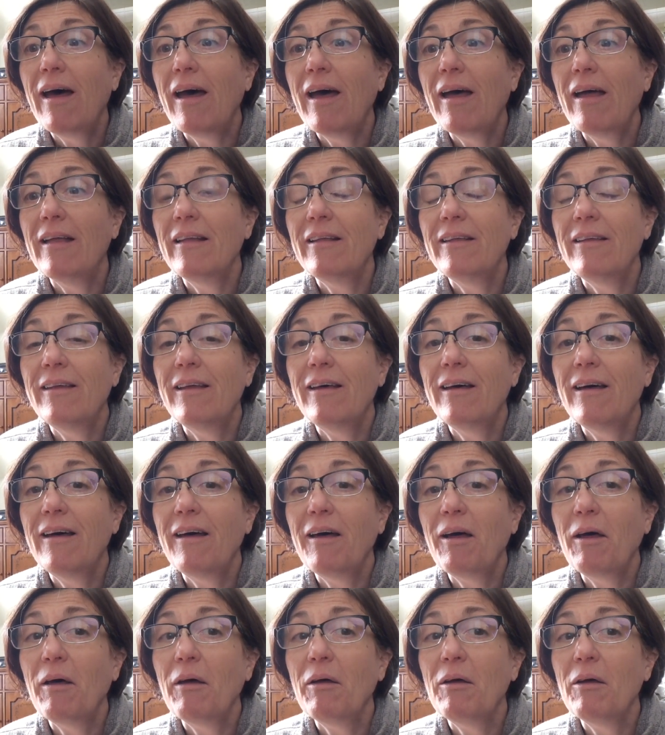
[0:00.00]
And
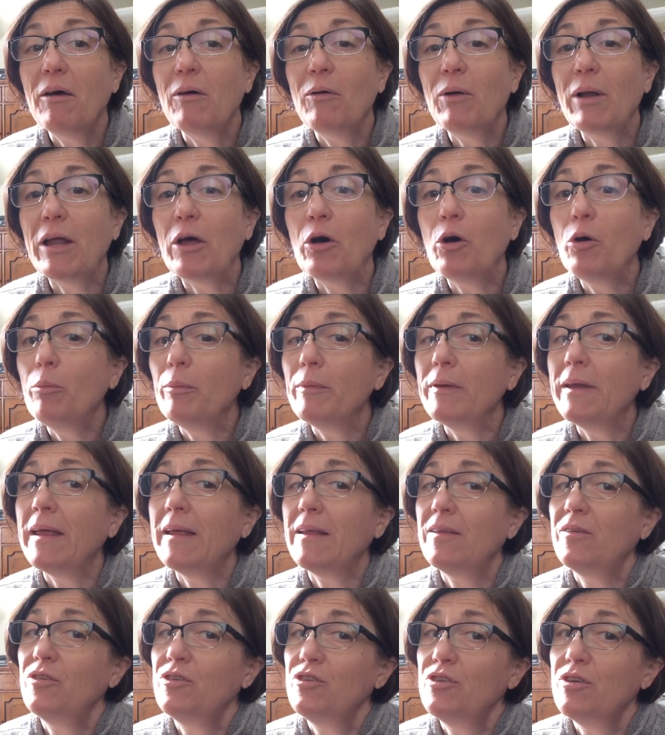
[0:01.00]
I hope
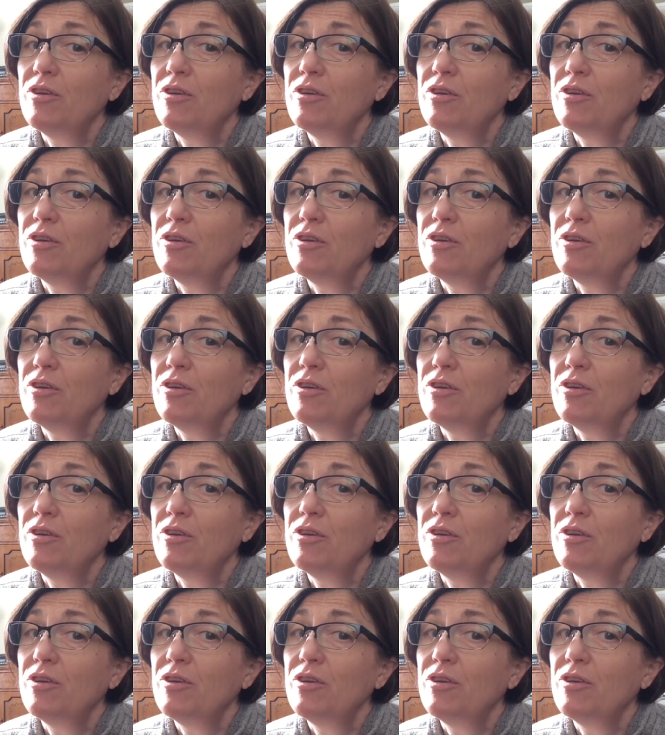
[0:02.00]
next